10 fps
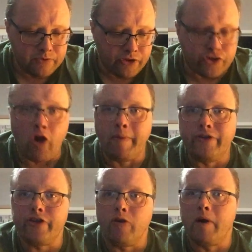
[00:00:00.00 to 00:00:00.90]
just
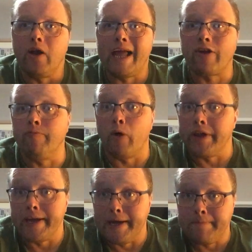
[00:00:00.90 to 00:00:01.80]
commenting on my lack of
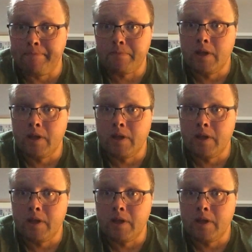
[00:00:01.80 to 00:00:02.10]
body hair.